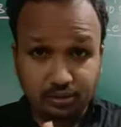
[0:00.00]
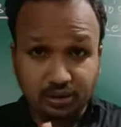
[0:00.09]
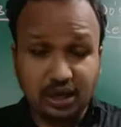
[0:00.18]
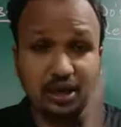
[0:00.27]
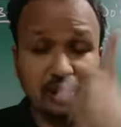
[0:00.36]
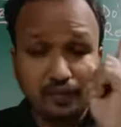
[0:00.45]

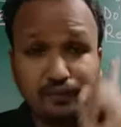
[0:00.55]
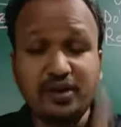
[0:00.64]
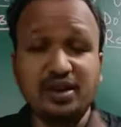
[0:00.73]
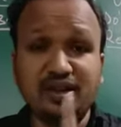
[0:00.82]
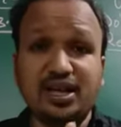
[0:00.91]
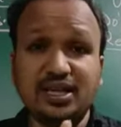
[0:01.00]
Okay,
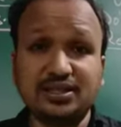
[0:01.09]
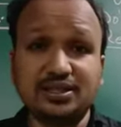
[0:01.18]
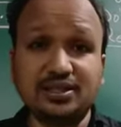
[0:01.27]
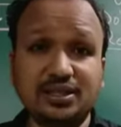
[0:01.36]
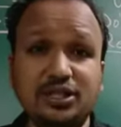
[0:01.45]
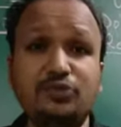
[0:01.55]
very
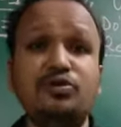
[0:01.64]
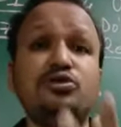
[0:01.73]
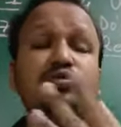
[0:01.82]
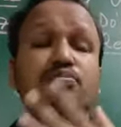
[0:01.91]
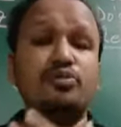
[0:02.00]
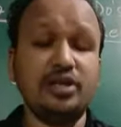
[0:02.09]
necessary, we
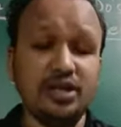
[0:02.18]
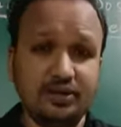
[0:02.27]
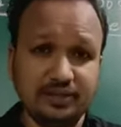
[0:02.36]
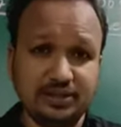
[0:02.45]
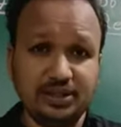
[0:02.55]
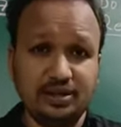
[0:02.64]
should protect
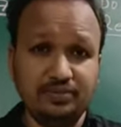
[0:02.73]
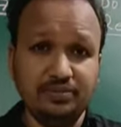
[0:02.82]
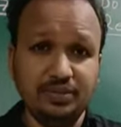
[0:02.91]
ourselves.